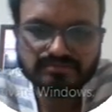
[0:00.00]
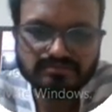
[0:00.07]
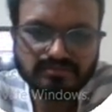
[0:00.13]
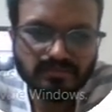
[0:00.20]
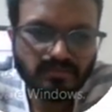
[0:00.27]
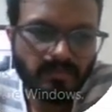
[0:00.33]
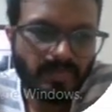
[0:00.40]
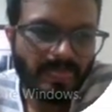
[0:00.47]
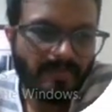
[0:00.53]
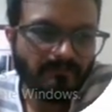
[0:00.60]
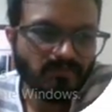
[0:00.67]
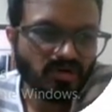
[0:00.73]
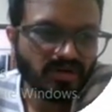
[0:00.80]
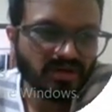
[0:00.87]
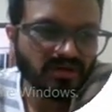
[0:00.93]
Okay,
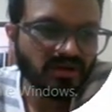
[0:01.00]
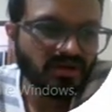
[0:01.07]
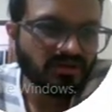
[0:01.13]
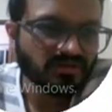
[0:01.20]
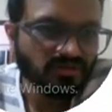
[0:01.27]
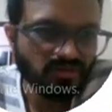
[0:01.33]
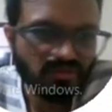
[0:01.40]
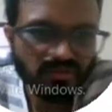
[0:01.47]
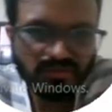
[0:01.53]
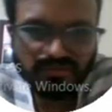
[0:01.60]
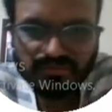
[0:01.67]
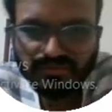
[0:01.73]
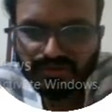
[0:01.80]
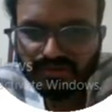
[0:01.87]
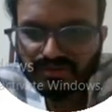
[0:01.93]
so on the
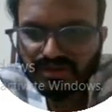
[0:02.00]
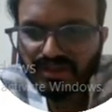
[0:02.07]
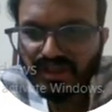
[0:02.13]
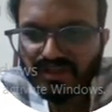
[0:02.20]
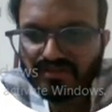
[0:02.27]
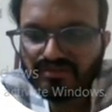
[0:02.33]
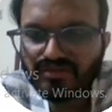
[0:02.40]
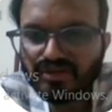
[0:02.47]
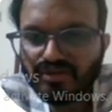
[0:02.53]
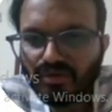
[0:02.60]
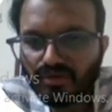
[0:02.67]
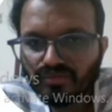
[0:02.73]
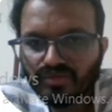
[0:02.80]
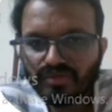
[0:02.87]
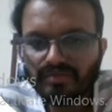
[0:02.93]
next video we will be
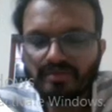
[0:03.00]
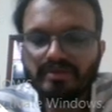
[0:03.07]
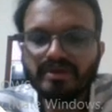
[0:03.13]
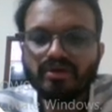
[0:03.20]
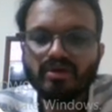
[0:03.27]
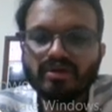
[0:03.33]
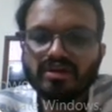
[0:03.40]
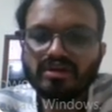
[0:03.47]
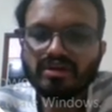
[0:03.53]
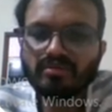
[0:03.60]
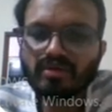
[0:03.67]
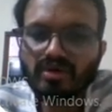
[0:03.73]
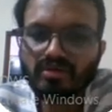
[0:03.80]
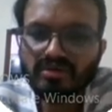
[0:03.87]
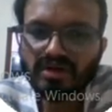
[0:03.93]
talking about
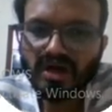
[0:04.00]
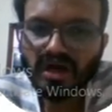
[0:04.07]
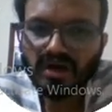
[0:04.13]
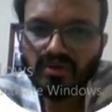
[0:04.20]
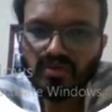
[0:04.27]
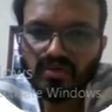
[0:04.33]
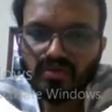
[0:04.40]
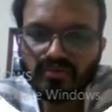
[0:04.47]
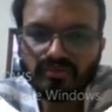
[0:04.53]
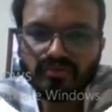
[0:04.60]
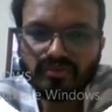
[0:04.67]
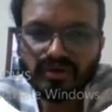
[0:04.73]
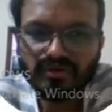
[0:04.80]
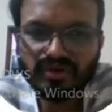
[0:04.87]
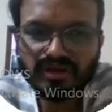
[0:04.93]
how we will
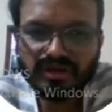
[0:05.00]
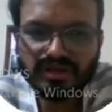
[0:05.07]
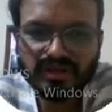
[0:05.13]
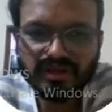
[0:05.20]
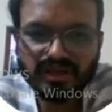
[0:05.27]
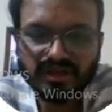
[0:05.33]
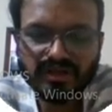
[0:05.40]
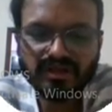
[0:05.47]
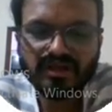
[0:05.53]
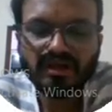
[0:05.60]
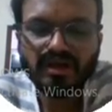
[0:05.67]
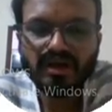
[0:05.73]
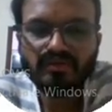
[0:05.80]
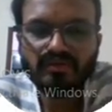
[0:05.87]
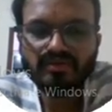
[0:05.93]
create, how we will
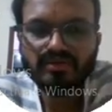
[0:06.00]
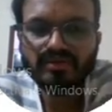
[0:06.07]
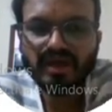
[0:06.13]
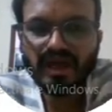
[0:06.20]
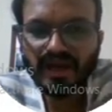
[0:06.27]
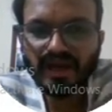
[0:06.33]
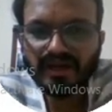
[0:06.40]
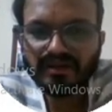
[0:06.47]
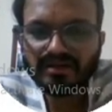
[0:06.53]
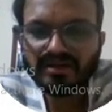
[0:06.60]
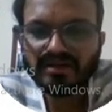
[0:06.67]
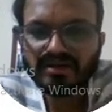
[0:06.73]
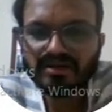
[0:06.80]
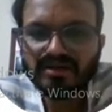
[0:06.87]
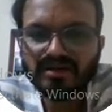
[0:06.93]
add
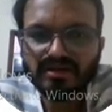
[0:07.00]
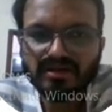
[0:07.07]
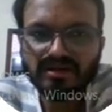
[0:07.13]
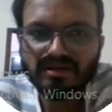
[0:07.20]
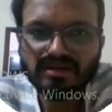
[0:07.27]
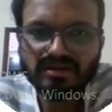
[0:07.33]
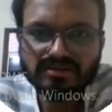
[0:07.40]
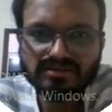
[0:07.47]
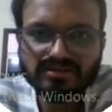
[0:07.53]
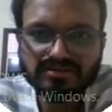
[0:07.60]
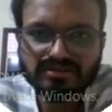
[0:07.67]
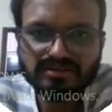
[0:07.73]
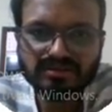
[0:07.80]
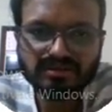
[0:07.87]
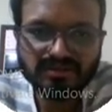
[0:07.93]
uh,
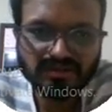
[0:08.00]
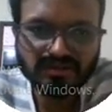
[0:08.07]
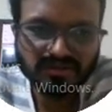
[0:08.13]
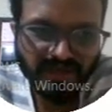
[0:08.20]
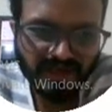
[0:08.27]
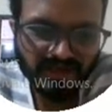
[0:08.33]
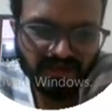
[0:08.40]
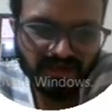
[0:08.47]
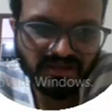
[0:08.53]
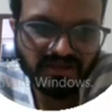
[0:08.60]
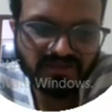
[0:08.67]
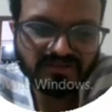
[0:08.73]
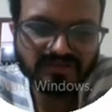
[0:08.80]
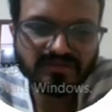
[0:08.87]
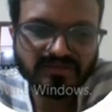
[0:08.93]
categories,
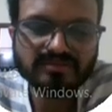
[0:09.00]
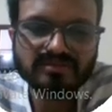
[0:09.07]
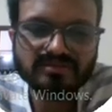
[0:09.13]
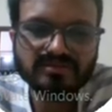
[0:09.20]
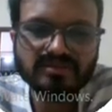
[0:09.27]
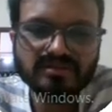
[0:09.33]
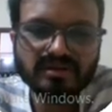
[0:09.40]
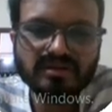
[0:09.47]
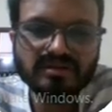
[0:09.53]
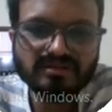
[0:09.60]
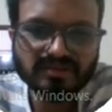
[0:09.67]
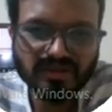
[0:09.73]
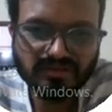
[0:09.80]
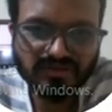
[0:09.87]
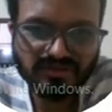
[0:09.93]

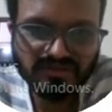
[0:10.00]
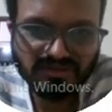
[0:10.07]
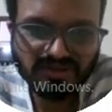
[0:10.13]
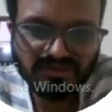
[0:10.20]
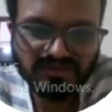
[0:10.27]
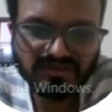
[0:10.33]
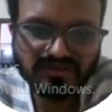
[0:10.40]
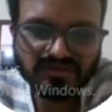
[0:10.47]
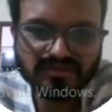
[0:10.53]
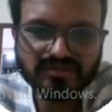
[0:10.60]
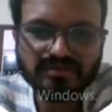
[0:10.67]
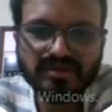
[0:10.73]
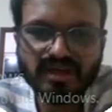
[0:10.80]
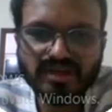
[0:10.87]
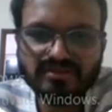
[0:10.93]
services, as well
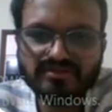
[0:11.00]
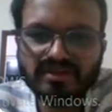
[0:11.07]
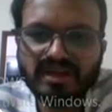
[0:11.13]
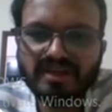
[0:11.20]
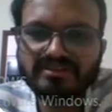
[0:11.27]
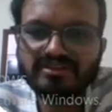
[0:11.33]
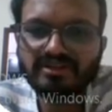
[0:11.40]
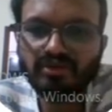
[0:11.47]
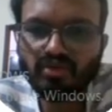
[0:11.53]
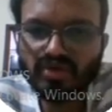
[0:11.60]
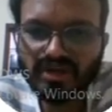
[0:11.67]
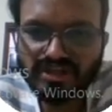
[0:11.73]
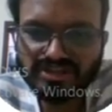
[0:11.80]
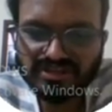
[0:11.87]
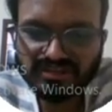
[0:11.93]
as the locations,
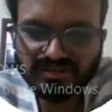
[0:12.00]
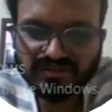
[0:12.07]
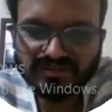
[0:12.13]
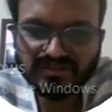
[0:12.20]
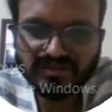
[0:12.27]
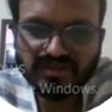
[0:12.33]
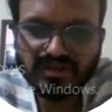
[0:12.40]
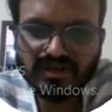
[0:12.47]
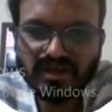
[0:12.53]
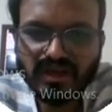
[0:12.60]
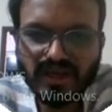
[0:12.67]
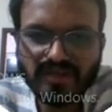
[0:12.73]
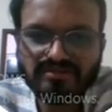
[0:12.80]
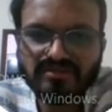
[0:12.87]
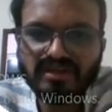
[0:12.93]
as well as the
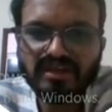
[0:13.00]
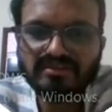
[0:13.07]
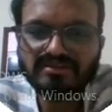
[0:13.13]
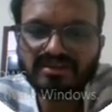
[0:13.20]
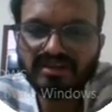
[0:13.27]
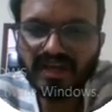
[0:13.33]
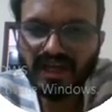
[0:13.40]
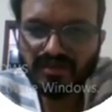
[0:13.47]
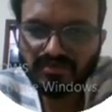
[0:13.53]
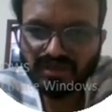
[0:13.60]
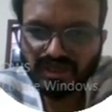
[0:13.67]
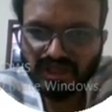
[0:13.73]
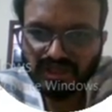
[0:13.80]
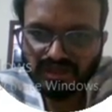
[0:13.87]
timing and hour,